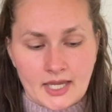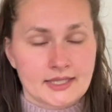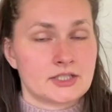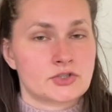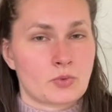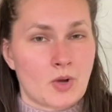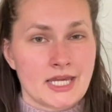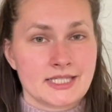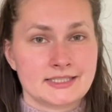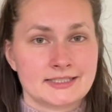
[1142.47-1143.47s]
I think
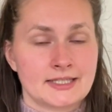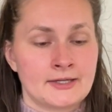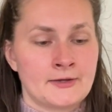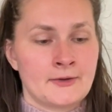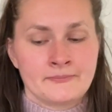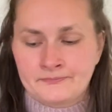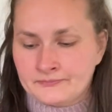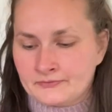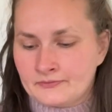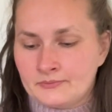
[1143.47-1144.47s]
twice,
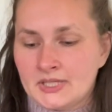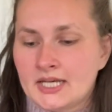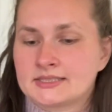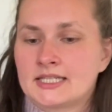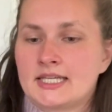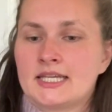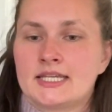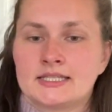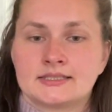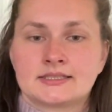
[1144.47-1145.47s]
because it
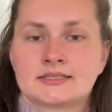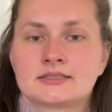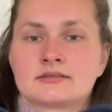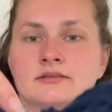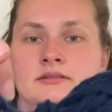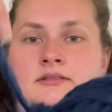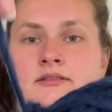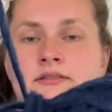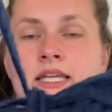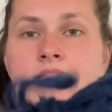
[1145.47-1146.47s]
is,
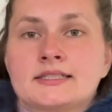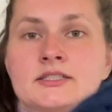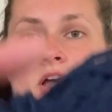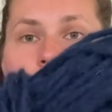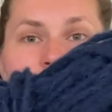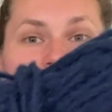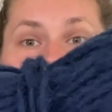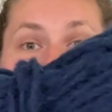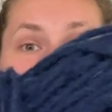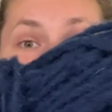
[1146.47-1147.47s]
like it's not
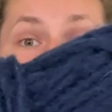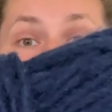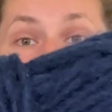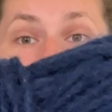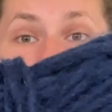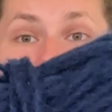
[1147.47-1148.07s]
spun.